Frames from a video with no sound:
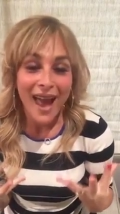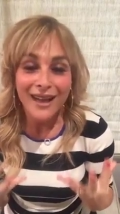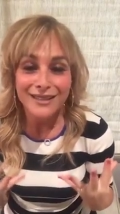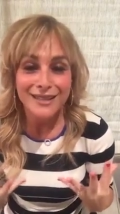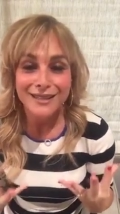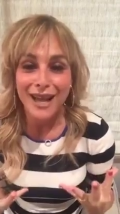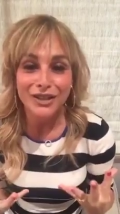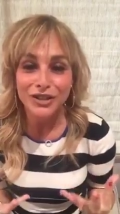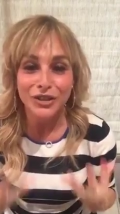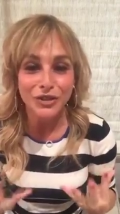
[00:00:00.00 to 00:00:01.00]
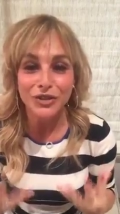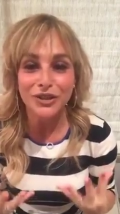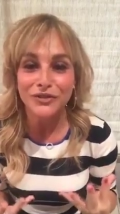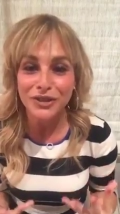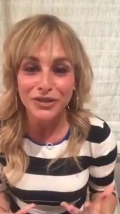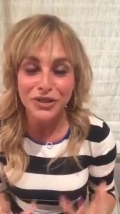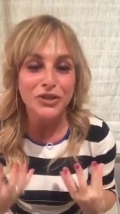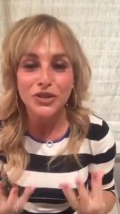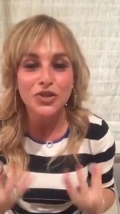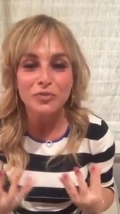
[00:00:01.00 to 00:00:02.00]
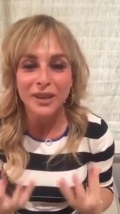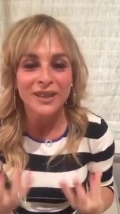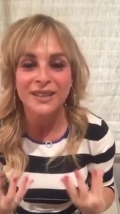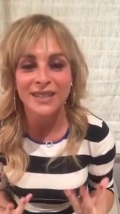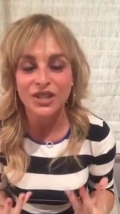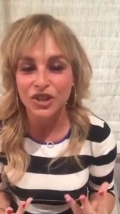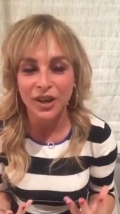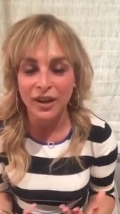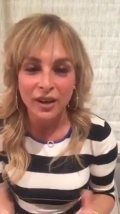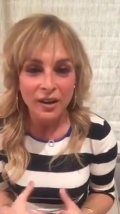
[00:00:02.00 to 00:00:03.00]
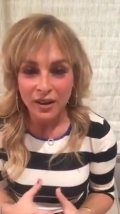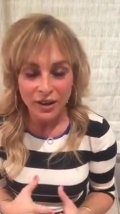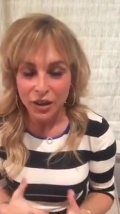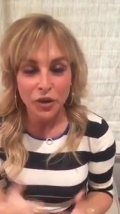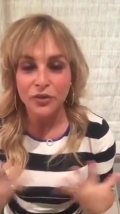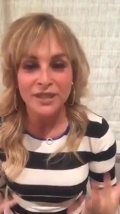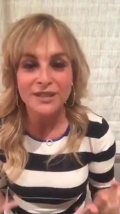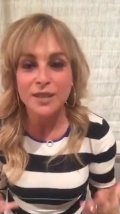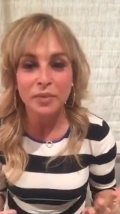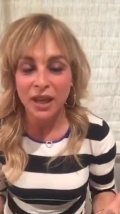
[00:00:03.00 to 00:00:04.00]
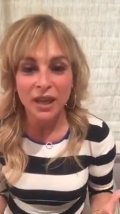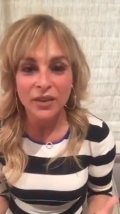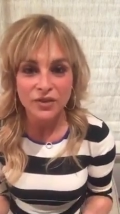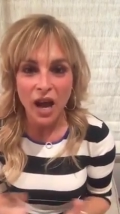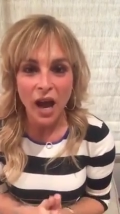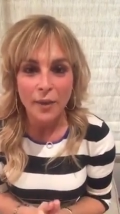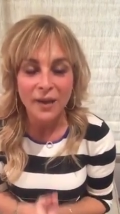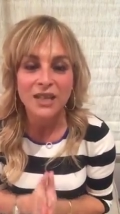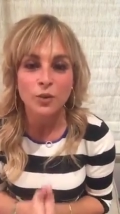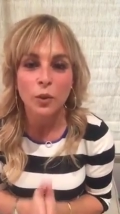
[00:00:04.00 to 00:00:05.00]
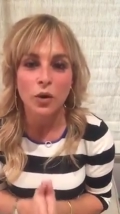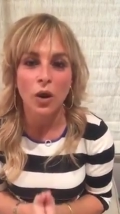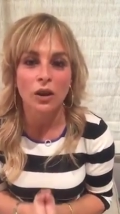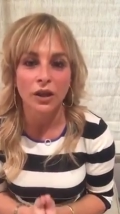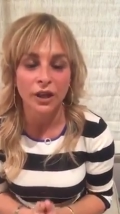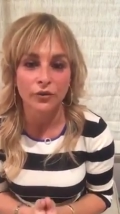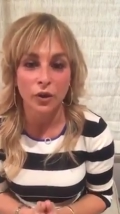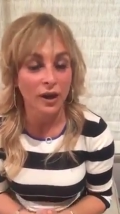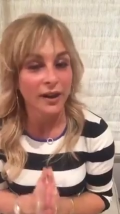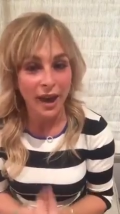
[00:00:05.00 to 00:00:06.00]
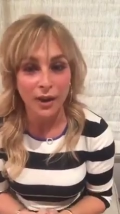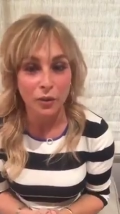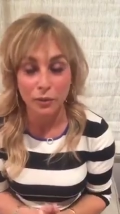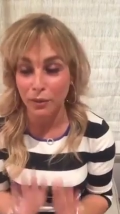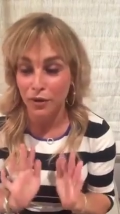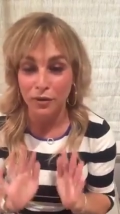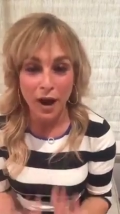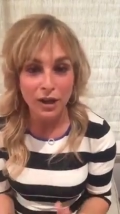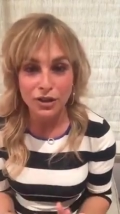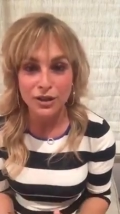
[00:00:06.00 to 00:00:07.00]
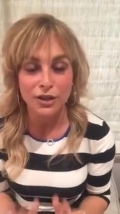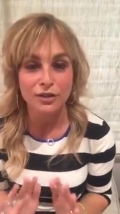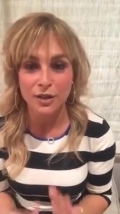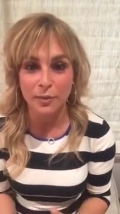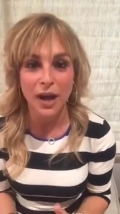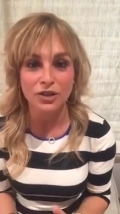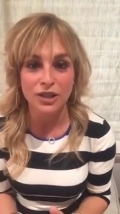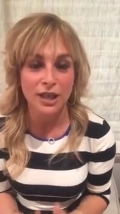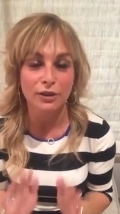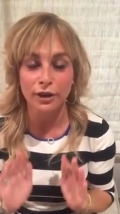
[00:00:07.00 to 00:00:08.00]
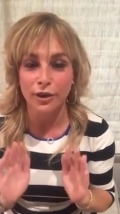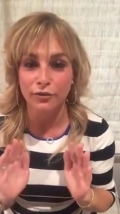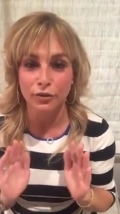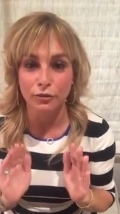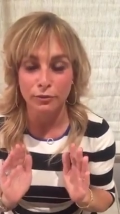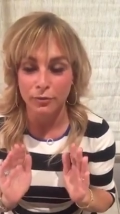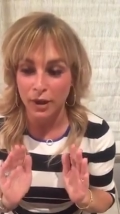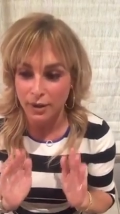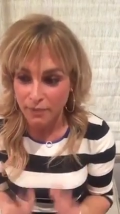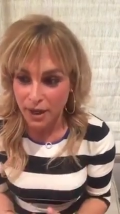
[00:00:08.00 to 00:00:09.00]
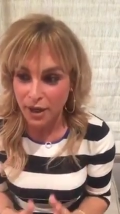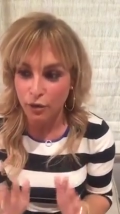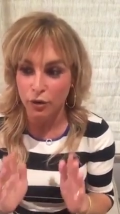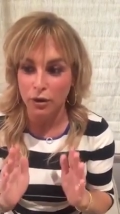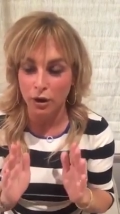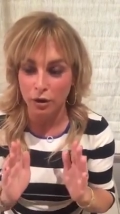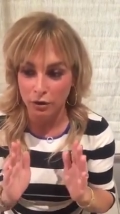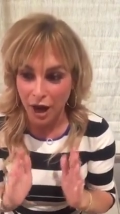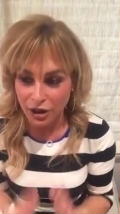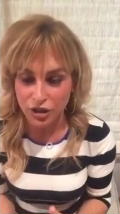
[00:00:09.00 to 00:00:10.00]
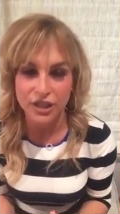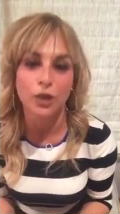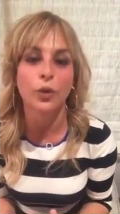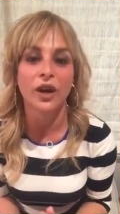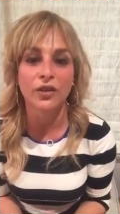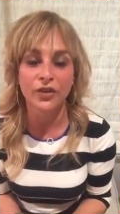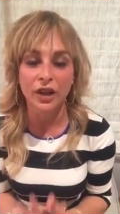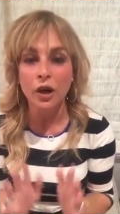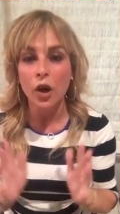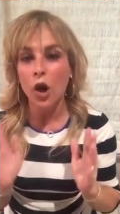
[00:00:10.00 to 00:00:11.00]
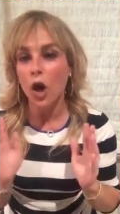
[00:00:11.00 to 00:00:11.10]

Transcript: existential, universal human condition, you know, since the beginning of time. That's what we're all looking for. Again, whether consciously or subconsciously, I don't care if you admit it or are consciously aware of it,